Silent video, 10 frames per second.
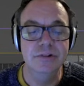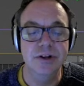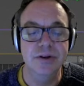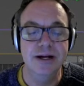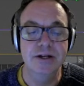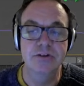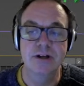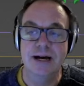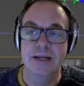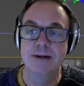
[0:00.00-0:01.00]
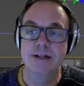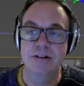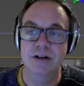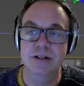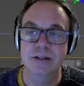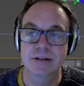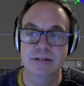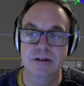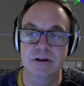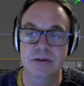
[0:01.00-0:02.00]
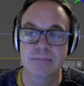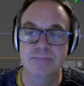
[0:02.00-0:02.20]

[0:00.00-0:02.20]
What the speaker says: you how you'd animate turning these on.